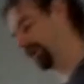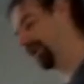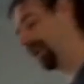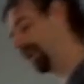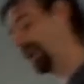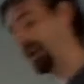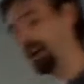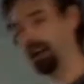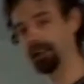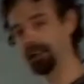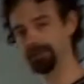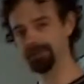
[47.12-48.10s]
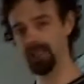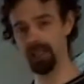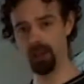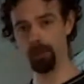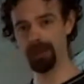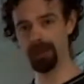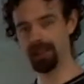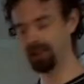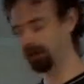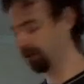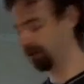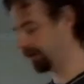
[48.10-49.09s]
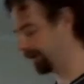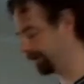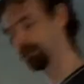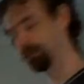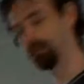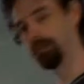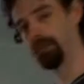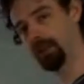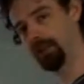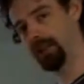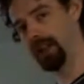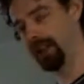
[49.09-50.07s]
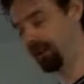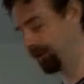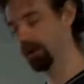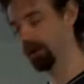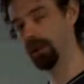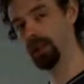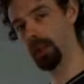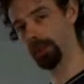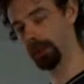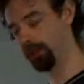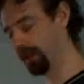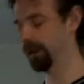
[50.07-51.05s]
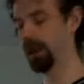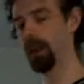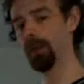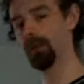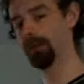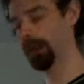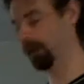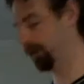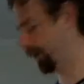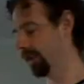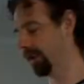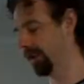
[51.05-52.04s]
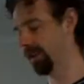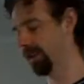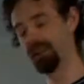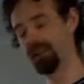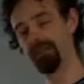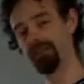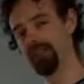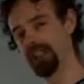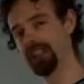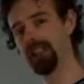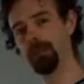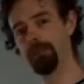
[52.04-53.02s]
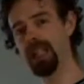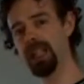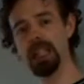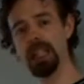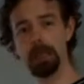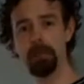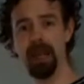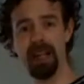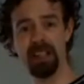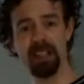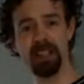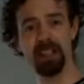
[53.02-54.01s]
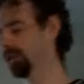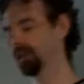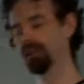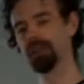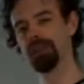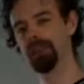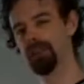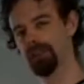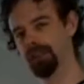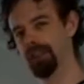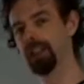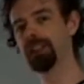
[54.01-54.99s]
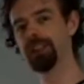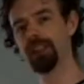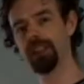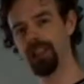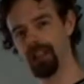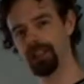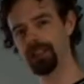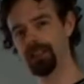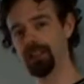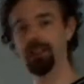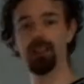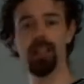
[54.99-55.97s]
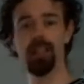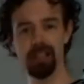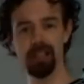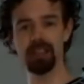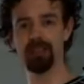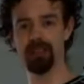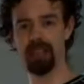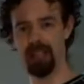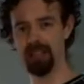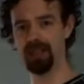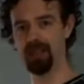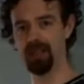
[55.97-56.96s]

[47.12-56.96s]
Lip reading: are, in no particular order: eggs, double cream, whole milk, vanilla bean paste, lots and lots and lots of caster